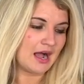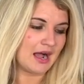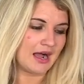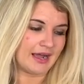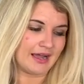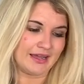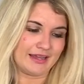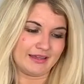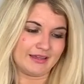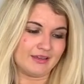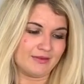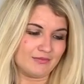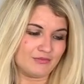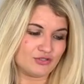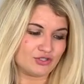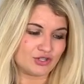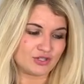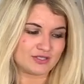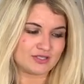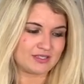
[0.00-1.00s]
I am
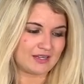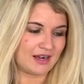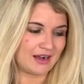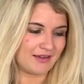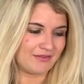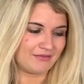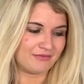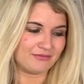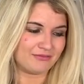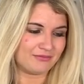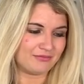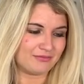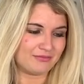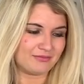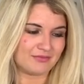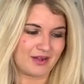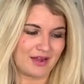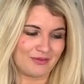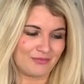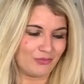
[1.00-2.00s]
just I've
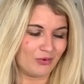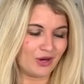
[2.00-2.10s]
I